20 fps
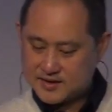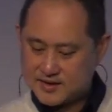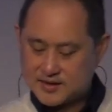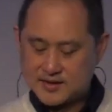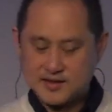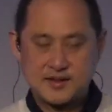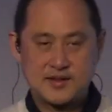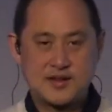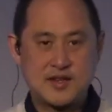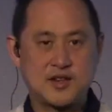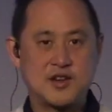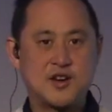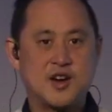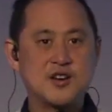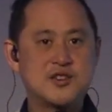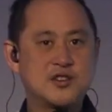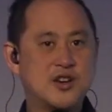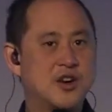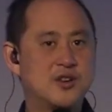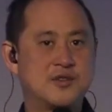that God
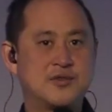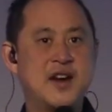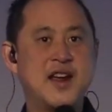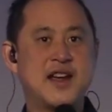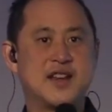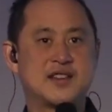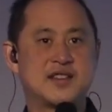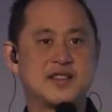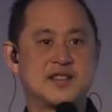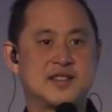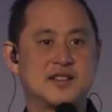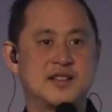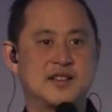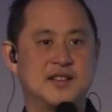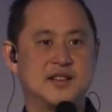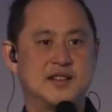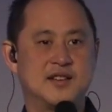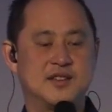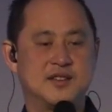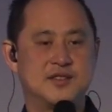corrects
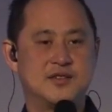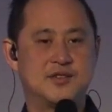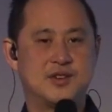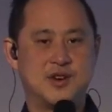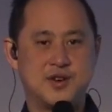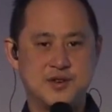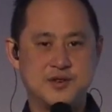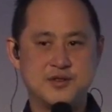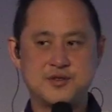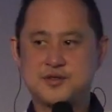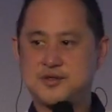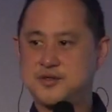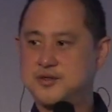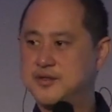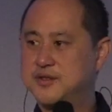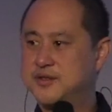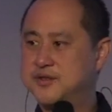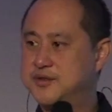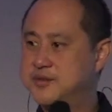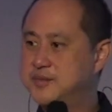those
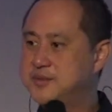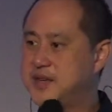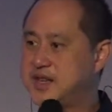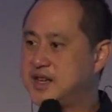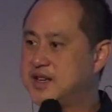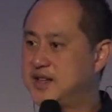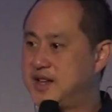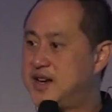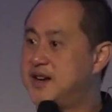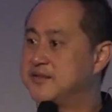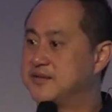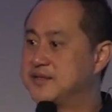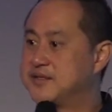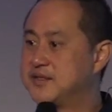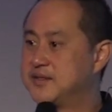whom he loves.